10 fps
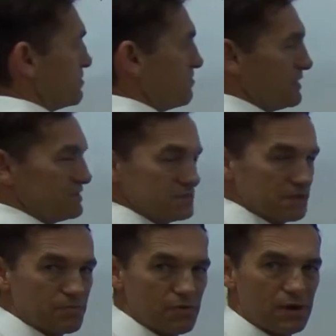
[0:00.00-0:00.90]

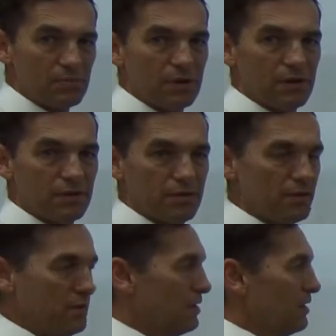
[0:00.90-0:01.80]
basic parabola.
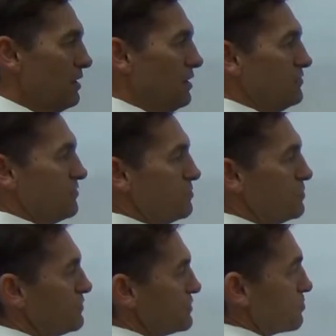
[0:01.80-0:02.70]
To
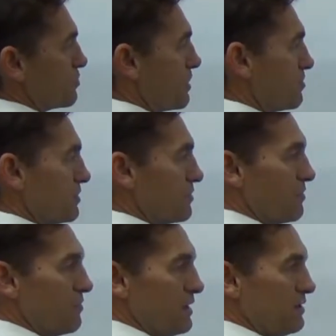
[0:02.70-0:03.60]
move the parabola
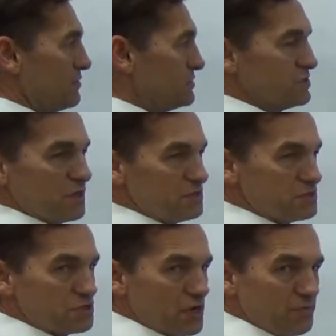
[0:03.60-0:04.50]
around or change the
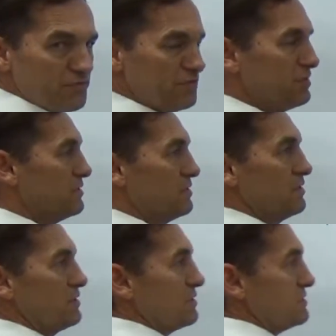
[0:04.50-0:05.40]
shape of it,
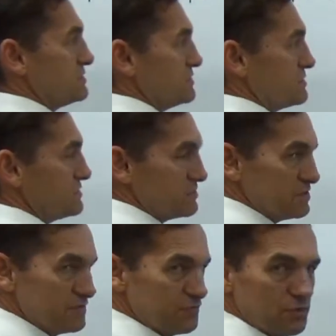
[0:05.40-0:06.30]
I usually teach
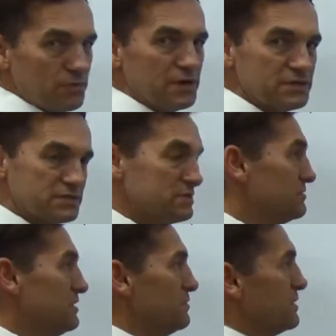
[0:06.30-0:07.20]
these 4 ways. So here we